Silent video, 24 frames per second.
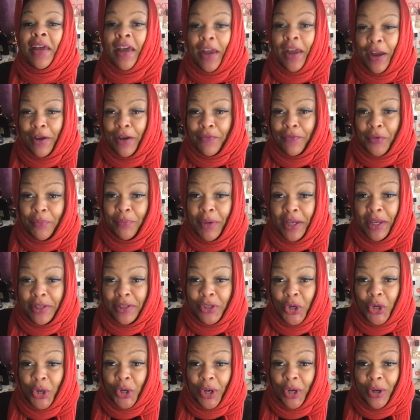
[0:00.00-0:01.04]
ever meeting
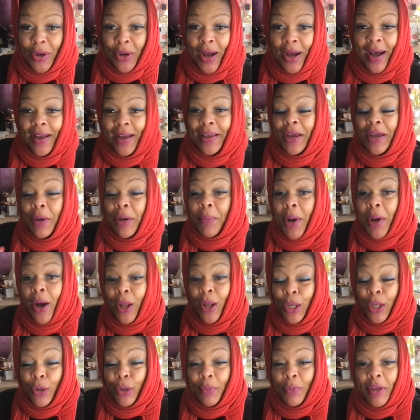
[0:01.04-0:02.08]
your girl, I am
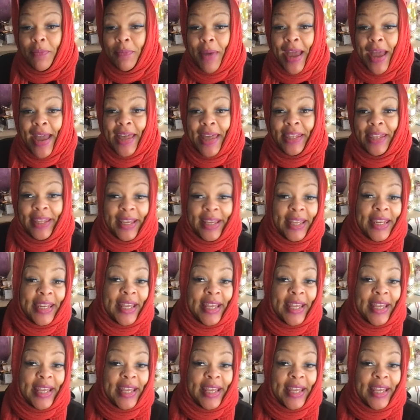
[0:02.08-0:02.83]
Color Me Bad Lynn.